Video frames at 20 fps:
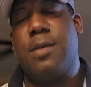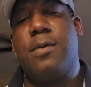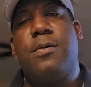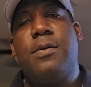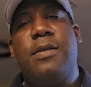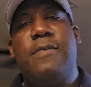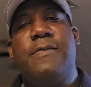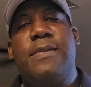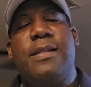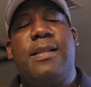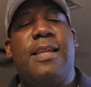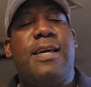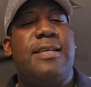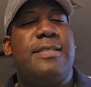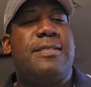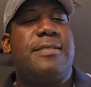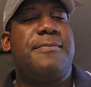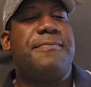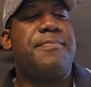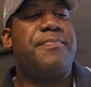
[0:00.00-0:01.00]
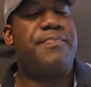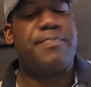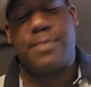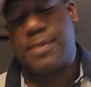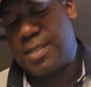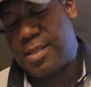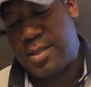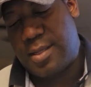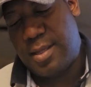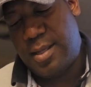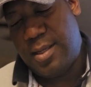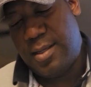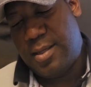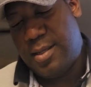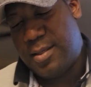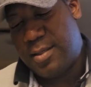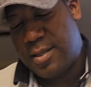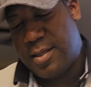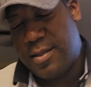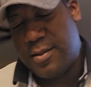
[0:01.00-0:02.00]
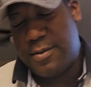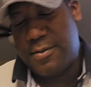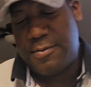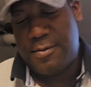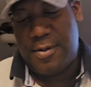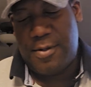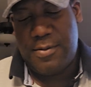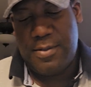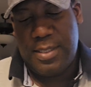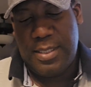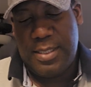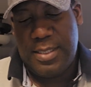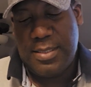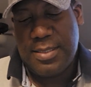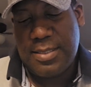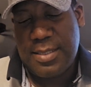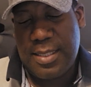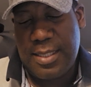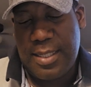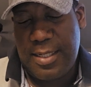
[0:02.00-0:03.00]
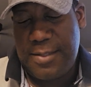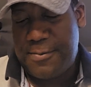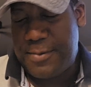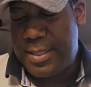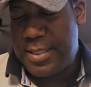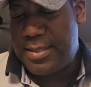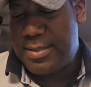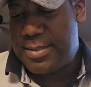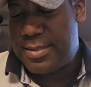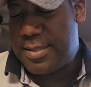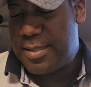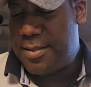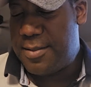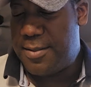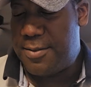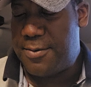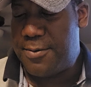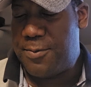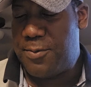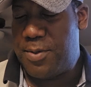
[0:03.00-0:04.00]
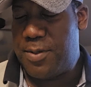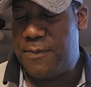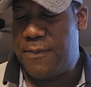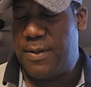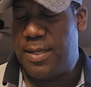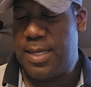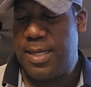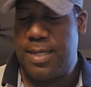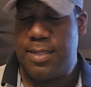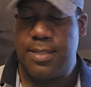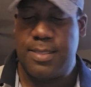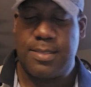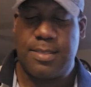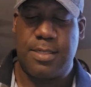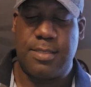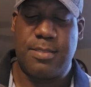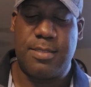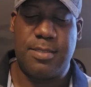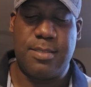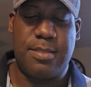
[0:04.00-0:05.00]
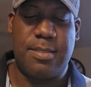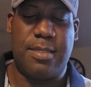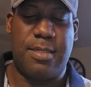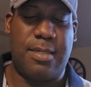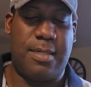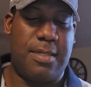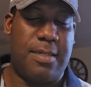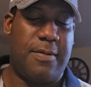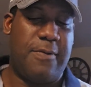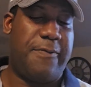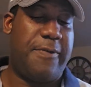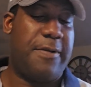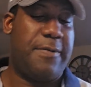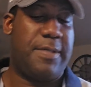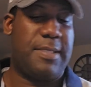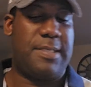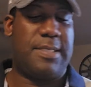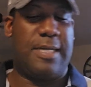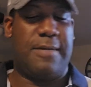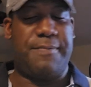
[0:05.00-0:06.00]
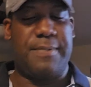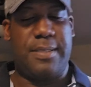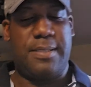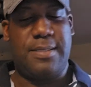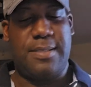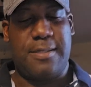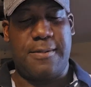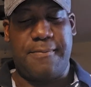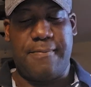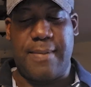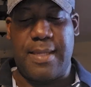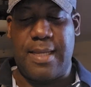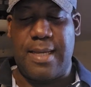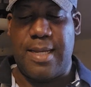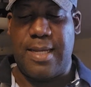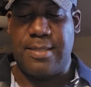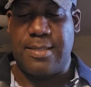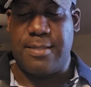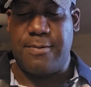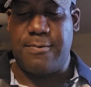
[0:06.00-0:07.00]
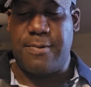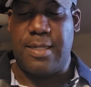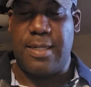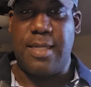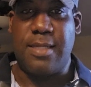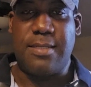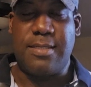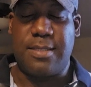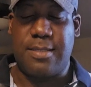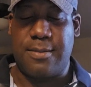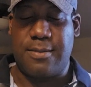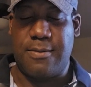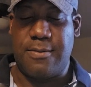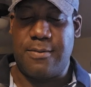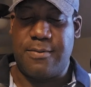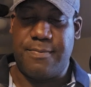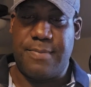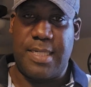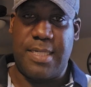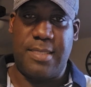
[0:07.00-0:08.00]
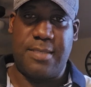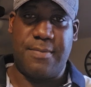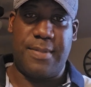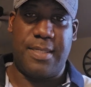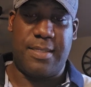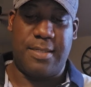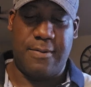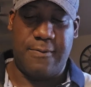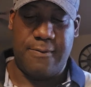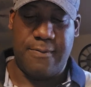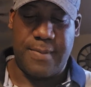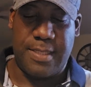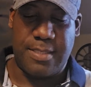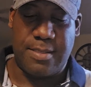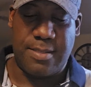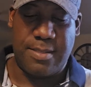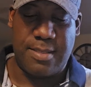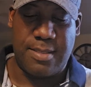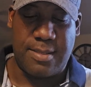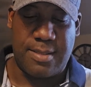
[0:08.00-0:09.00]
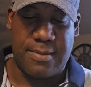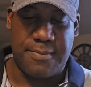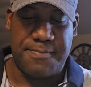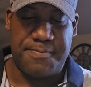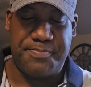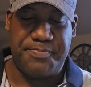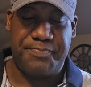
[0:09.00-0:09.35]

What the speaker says: Good evening, class. Throughout these 8 weeks, we have had discussions on various topics as it relates to management information system.